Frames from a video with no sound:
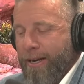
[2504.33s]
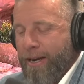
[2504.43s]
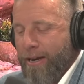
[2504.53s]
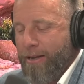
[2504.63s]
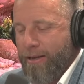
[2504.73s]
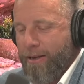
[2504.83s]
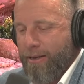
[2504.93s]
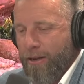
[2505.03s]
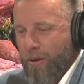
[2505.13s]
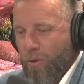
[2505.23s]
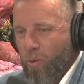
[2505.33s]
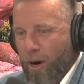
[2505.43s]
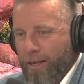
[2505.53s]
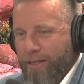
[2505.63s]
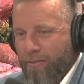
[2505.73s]
anything that you
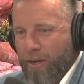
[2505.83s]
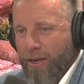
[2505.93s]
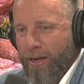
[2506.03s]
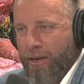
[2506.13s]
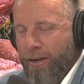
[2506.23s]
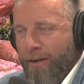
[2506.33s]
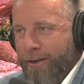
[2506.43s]
want to be.